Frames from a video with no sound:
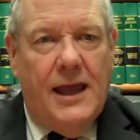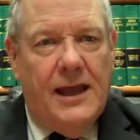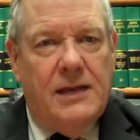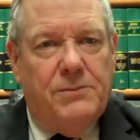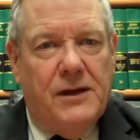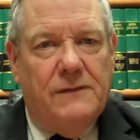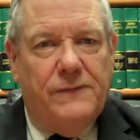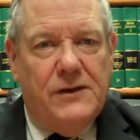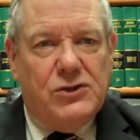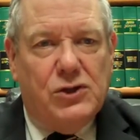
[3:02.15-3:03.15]
any
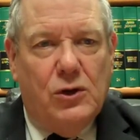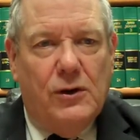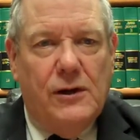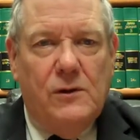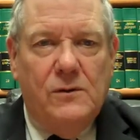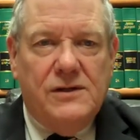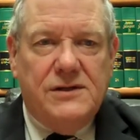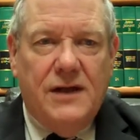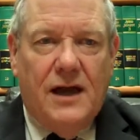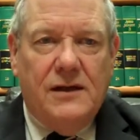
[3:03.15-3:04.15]
beneficiary who does
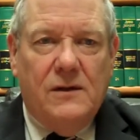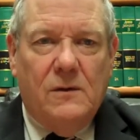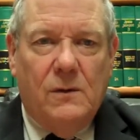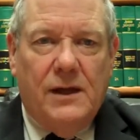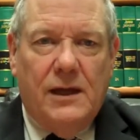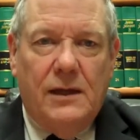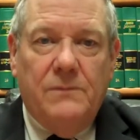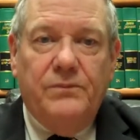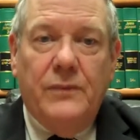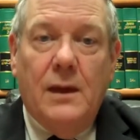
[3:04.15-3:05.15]
not agree
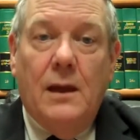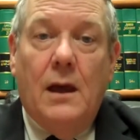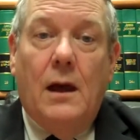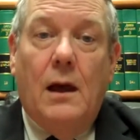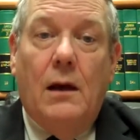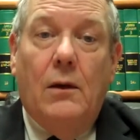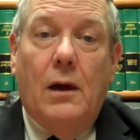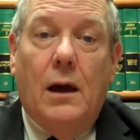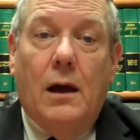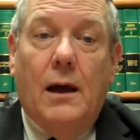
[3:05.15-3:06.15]

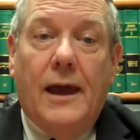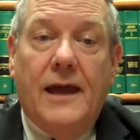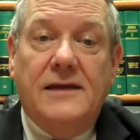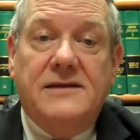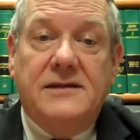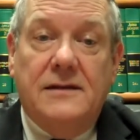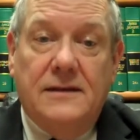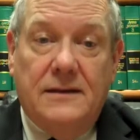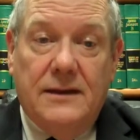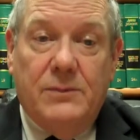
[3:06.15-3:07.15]
has
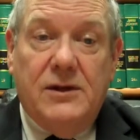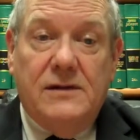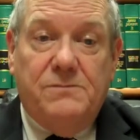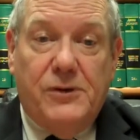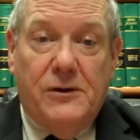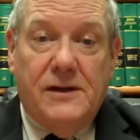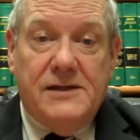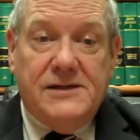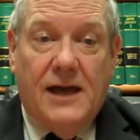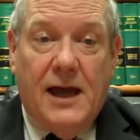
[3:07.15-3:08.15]
a limited period
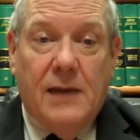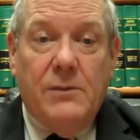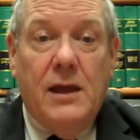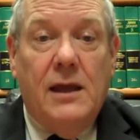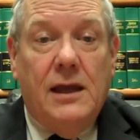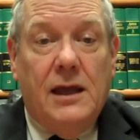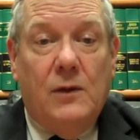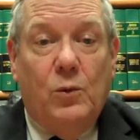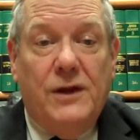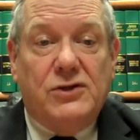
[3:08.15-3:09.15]
of time
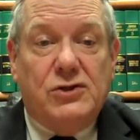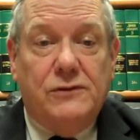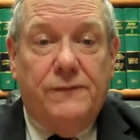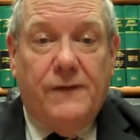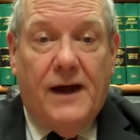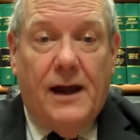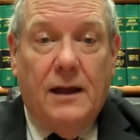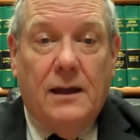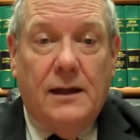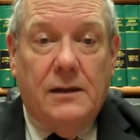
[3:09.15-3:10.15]
in which to
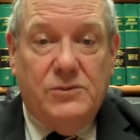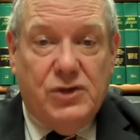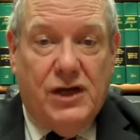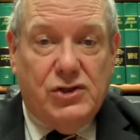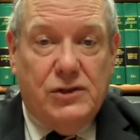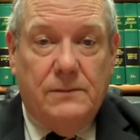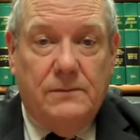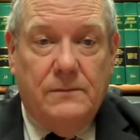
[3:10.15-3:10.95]
file an objection.